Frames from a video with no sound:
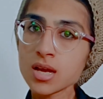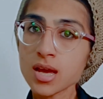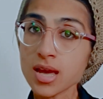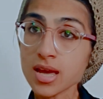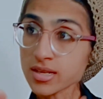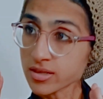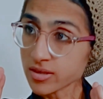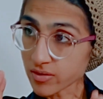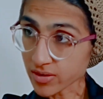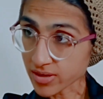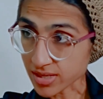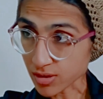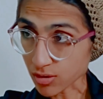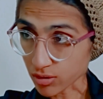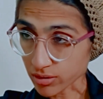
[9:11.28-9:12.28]
In
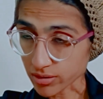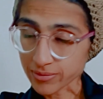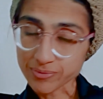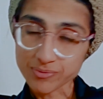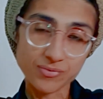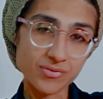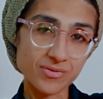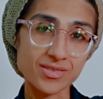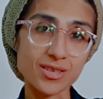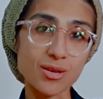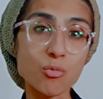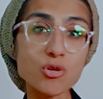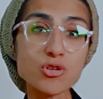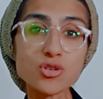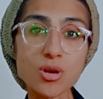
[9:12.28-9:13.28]
decreasing order, the
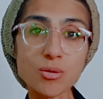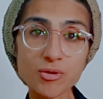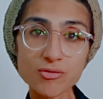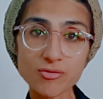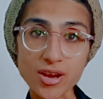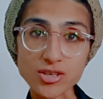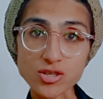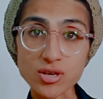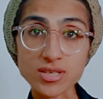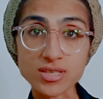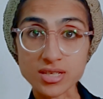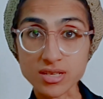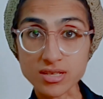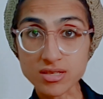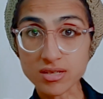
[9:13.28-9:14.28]
most common fracture is the
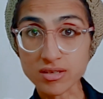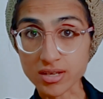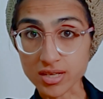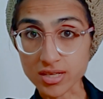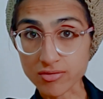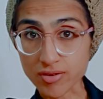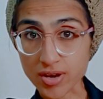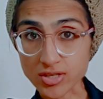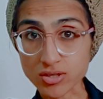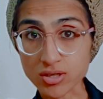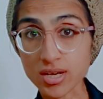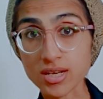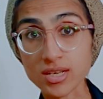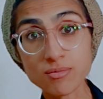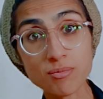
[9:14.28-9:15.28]
distal radius fracture,
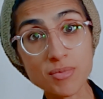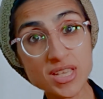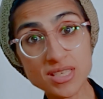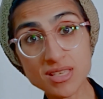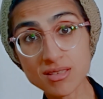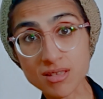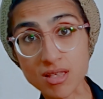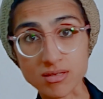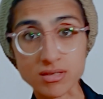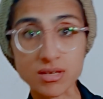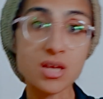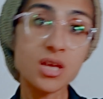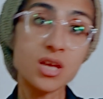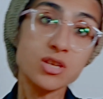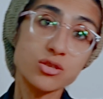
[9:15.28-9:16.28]
and it makes sense.
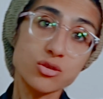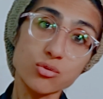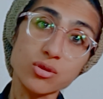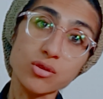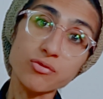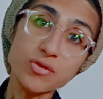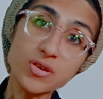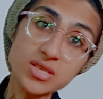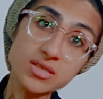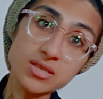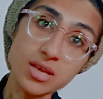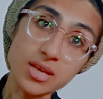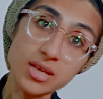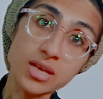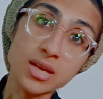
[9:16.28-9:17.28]
So the first
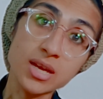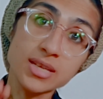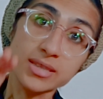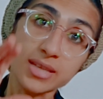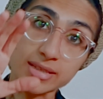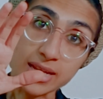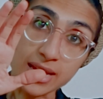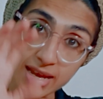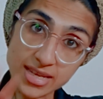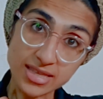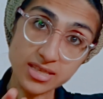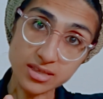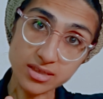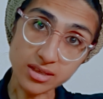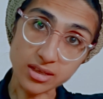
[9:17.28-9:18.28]
thing that
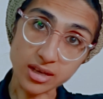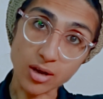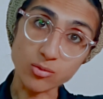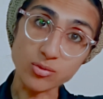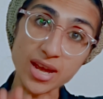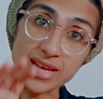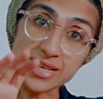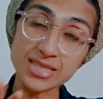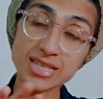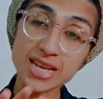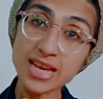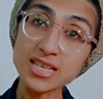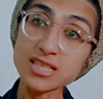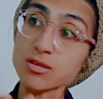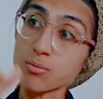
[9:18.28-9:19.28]
hits the ground and
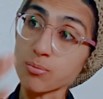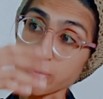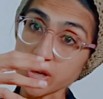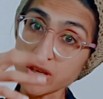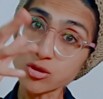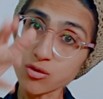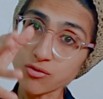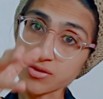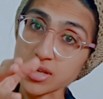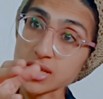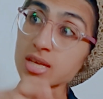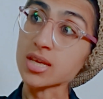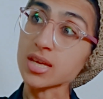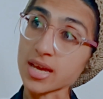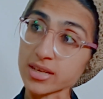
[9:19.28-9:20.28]
takes the brunt of the
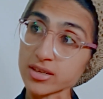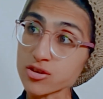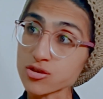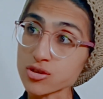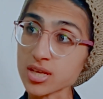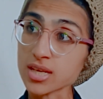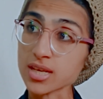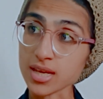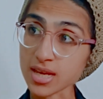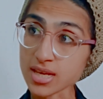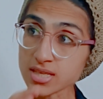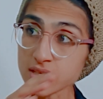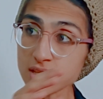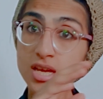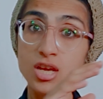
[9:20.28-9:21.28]
energy
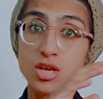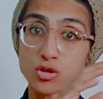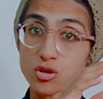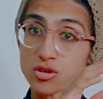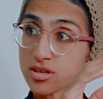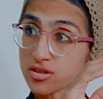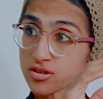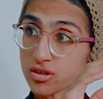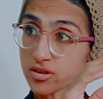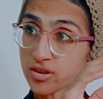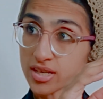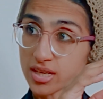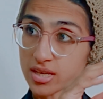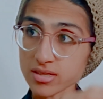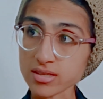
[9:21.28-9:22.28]
is your distal
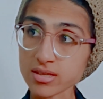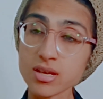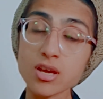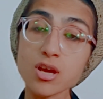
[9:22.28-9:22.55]
radius,